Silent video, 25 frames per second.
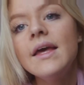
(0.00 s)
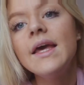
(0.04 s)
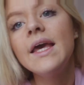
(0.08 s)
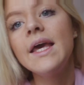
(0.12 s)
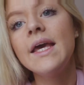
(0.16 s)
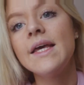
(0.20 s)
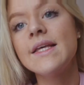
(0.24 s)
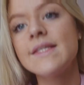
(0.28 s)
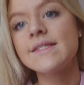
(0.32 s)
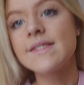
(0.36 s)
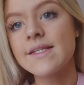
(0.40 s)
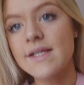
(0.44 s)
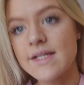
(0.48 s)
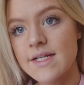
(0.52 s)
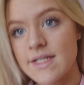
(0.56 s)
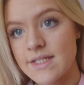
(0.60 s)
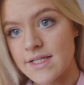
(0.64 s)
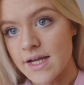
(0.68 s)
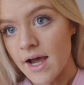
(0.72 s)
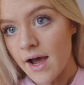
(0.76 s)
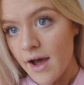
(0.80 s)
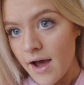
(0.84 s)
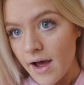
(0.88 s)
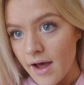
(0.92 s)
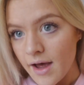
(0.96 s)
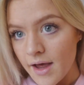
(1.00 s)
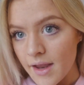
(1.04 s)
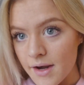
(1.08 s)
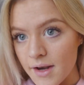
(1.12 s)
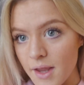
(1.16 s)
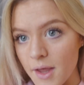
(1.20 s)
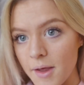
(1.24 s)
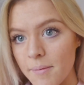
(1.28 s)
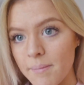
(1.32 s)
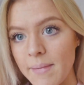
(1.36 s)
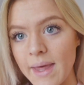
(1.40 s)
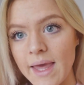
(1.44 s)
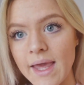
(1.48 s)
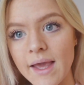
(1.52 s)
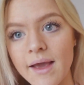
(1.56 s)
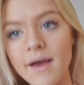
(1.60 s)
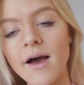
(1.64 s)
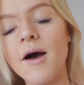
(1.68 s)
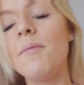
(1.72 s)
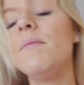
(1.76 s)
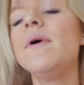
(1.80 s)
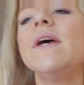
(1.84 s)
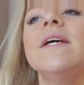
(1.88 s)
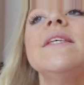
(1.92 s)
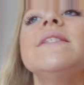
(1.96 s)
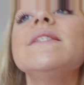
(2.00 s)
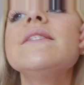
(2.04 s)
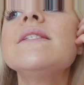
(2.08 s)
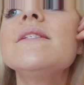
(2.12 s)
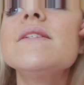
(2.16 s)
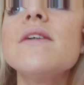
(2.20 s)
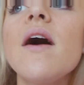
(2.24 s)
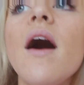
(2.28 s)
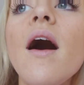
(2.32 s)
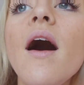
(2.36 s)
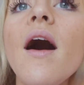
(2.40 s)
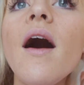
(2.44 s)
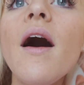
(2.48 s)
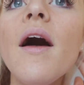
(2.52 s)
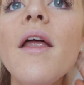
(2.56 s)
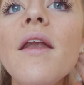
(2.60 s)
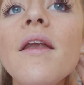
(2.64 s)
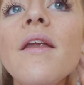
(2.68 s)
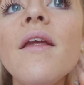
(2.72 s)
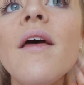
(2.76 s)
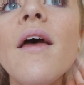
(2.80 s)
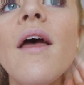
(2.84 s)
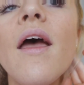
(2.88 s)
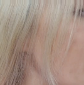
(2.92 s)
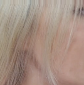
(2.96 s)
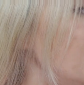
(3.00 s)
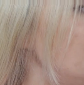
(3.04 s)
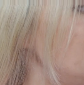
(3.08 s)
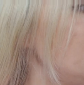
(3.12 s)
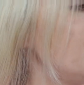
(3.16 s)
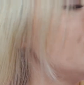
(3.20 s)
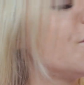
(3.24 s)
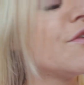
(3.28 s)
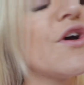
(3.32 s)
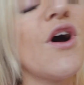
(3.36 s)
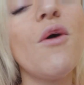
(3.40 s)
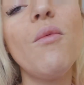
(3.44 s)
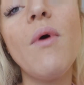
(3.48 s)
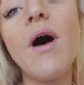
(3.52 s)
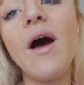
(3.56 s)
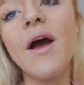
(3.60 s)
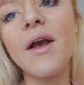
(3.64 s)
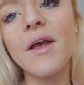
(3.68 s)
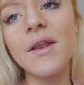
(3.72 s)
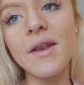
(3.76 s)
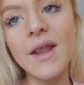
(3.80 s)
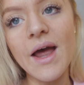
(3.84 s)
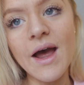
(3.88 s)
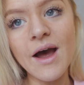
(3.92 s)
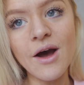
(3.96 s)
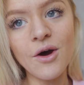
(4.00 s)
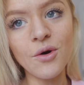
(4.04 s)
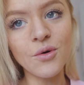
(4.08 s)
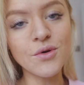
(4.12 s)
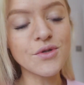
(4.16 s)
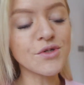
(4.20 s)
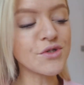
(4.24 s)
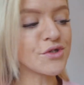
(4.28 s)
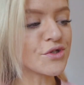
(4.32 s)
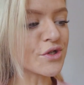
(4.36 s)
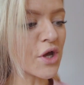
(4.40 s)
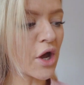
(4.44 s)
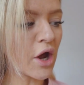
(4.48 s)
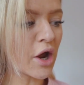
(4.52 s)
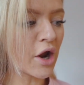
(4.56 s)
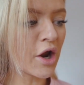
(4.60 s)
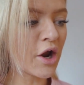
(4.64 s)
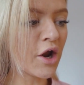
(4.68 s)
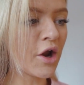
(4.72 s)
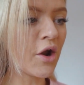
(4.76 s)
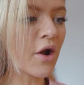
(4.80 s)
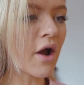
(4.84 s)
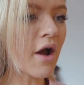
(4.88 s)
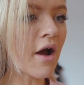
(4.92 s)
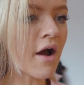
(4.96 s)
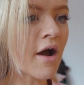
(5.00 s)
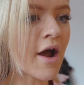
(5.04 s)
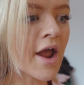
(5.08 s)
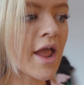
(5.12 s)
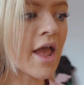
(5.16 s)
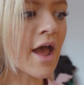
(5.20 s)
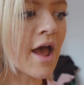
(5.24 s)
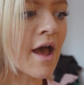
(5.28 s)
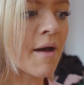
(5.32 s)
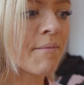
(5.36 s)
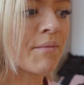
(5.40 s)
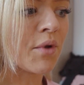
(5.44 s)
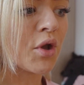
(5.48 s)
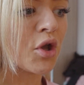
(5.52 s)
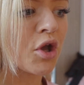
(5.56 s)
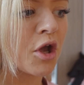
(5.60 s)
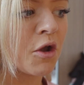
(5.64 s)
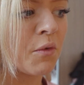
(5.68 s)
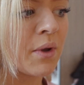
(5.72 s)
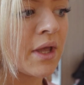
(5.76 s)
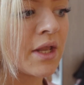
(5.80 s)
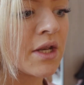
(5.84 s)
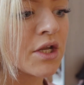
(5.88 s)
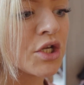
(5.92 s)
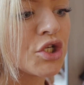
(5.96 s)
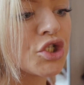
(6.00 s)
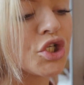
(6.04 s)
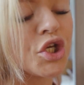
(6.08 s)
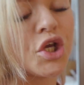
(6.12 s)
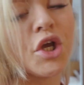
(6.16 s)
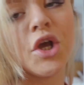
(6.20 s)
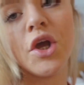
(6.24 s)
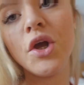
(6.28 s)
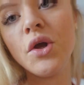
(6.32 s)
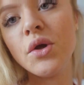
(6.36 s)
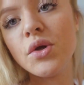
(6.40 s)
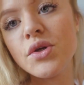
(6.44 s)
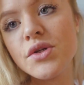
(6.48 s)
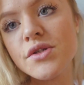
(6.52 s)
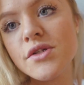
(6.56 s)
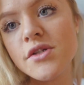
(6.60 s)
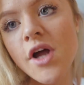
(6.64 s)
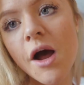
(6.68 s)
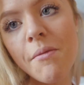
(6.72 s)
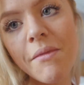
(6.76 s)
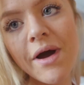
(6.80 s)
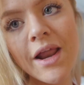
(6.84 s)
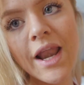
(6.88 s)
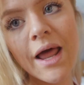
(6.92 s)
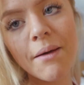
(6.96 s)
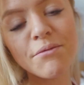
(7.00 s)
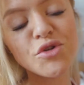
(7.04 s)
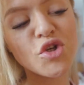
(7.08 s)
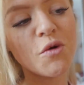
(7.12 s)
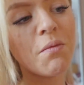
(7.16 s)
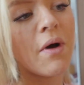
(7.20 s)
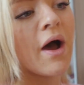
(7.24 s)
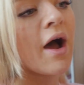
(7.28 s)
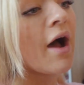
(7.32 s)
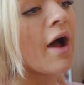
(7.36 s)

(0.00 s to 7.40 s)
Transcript: is done, makeup is done. I do start work now, so I am going to start my laptop